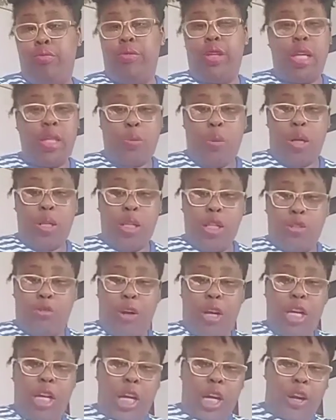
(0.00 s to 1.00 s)
That's why this
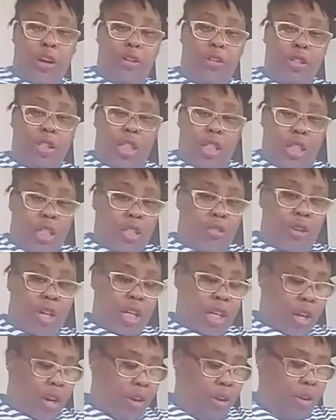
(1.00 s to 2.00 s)
right here, you see this
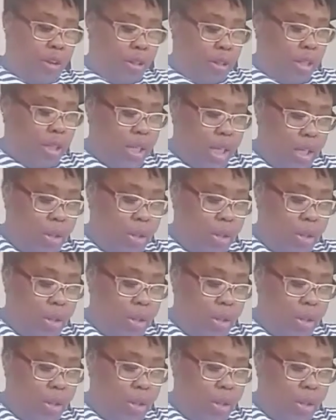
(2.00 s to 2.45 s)
right here? This